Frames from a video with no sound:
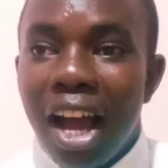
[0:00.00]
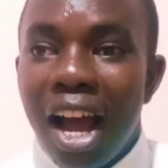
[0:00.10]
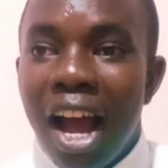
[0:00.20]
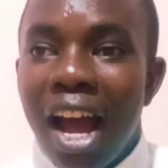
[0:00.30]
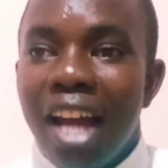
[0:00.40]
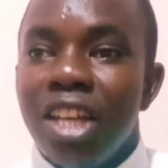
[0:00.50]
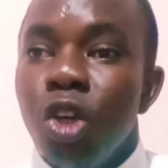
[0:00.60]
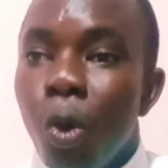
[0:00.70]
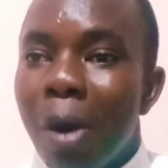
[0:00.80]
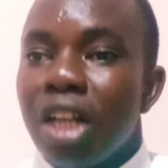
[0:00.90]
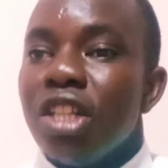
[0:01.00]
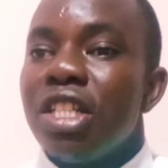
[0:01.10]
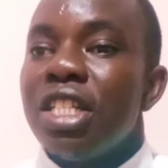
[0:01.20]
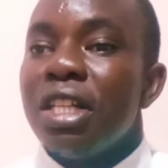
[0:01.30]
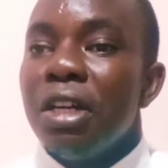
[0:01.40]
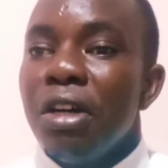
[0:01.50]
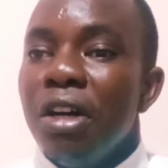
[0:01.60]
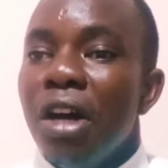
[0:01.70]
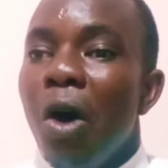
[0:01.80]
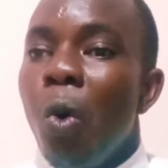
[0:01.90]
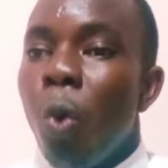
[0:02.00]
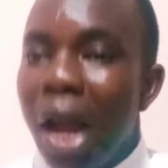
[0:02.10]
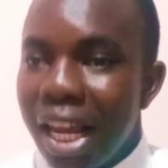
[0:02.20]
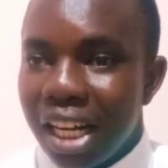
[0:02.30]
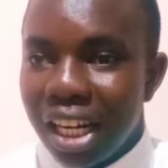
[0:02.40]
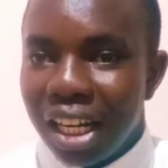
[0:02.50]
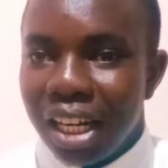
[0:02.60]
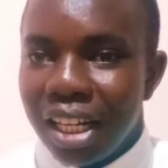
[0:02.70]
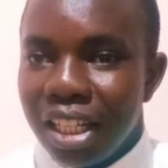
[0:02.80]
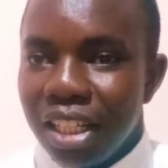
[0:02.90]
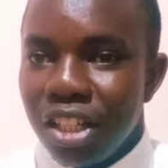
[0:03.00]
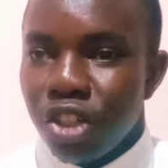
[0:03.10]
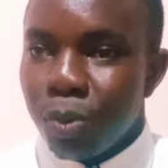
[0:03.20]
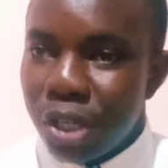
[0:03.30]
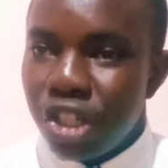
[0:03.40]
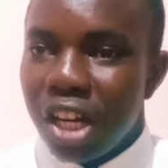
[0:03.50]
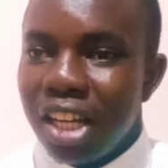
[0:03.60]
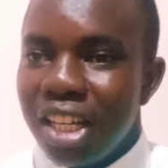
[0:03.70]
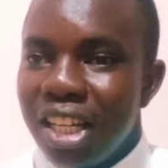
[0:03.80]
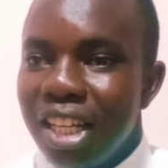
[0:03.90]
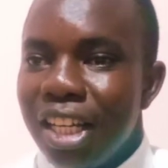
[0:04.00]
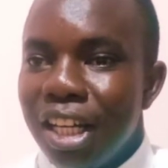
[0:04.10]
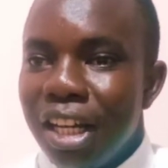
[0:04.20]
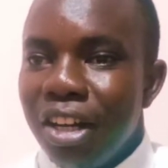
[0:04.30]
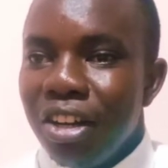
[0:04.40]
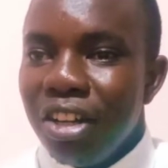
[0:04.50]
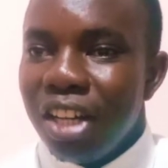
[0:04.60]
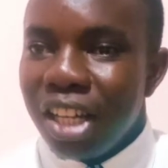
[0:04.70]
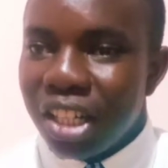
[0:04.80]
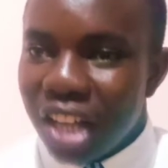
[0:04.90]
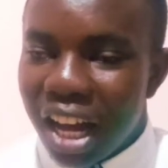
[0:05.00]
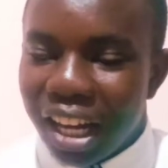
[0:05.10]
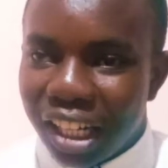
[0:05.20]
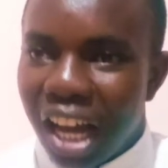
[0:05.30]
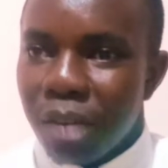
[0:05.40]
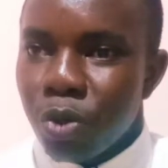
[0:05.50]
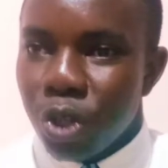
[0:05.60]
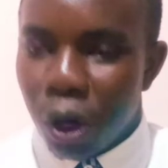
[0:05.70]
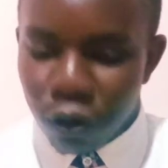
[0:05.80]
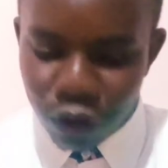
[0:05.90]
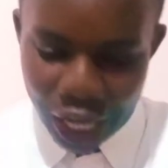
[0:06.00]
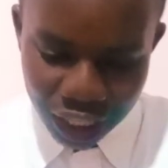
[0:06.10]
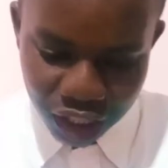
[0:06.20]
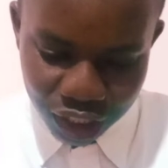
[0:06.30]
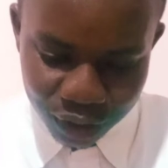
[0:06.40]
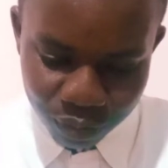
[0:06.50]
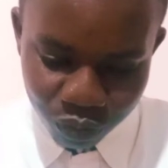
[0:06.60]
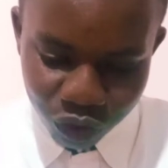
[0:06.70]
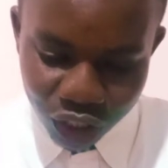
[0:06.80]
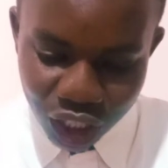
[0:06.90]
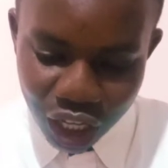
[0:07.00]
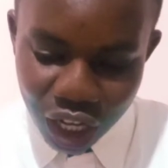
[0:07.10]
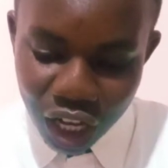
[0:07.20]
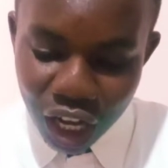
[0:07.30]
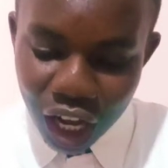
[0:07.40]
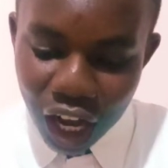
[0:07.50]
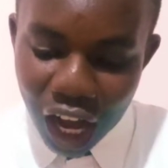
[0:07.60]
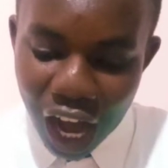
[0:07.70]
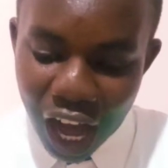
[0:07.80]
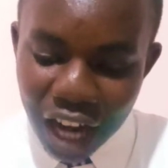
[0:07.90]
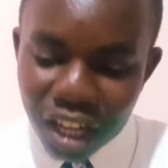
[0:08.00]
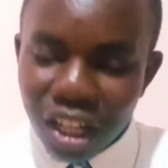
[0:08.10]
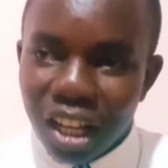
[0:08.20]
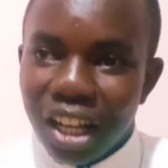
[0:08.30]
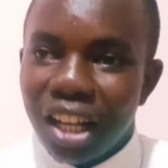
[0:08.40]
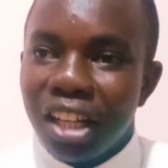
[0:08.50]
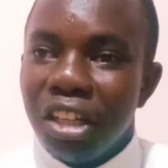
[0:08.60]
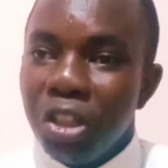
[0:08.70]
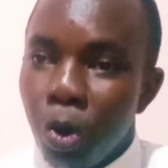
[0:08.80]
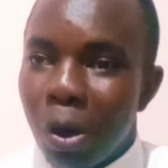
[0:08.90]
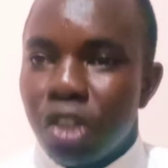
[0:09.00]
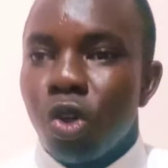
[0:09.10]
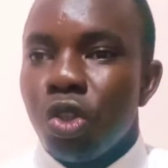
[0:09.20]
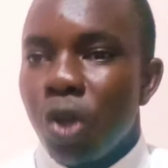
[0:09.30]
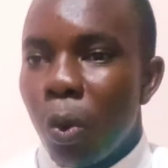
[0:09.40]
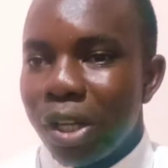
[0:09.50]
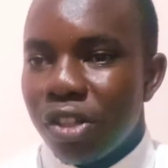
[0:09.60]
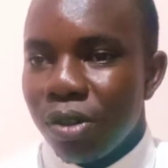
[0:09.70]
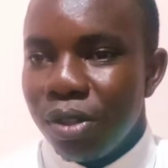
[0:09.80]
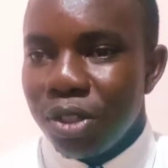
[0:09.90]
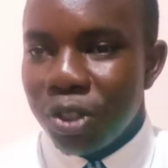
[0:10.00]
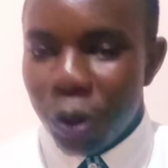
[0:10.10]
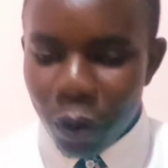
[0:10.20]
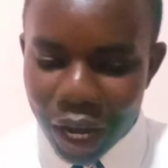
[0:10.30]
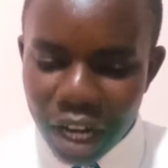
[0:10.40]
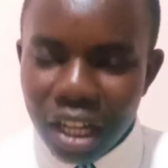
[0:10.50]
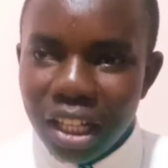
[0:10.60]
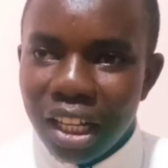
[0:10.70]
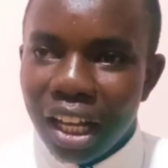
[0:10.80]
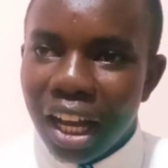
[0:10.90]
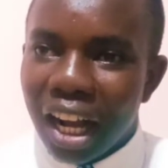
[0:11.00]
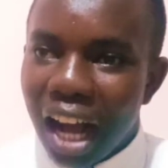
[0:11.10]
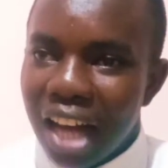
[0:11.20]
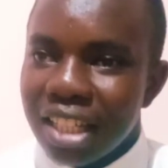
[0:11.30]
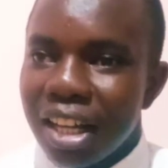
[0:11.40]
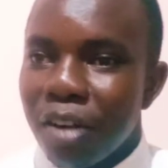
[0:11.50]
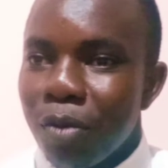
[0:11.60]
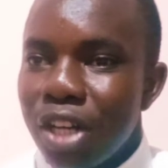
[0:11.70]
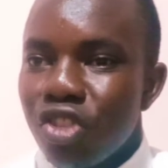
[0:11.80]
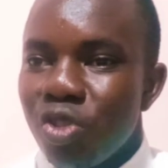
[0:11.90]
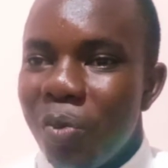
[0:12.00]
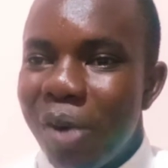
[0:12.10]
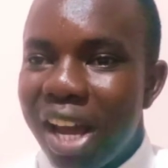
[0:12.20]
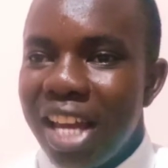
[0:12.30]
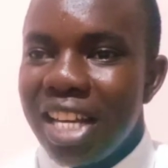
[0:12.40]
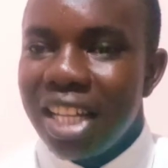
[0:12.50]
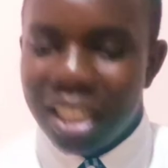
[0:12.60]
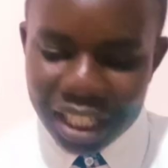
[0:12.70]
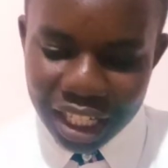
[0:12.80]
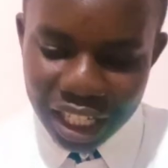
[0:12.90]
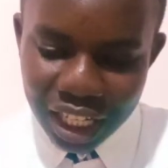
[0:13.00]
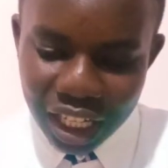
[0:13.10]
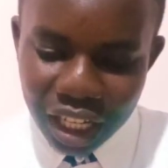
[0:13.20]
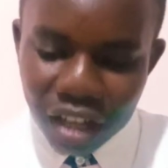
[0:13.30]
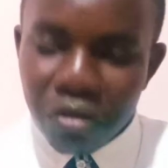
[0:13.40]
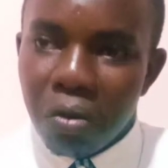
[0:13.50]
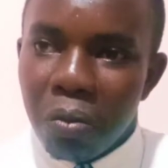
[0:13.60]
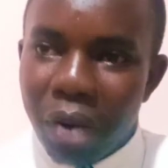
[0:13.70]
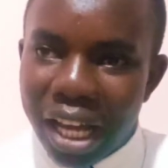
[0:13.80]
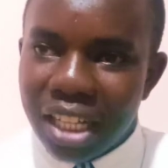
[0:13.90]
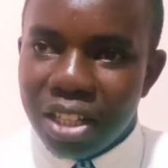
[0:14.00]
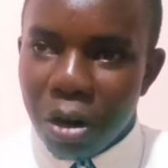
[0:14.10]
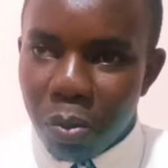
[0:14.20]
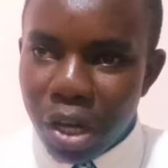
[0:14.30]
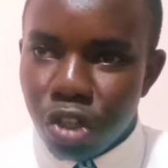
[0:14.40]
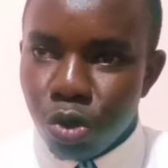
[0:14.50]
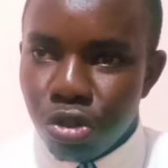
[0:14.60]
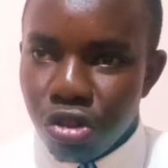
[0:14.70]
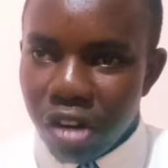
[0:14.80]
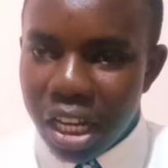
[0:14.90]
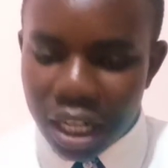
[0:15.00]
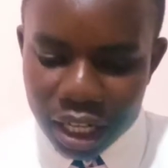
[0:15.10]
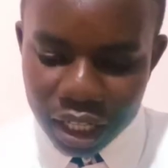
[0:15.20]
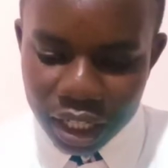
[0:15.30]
uh, humans wail, especially in times of death, and humans also whistle. So when Cars are made to bray. Brakes are made to shriek.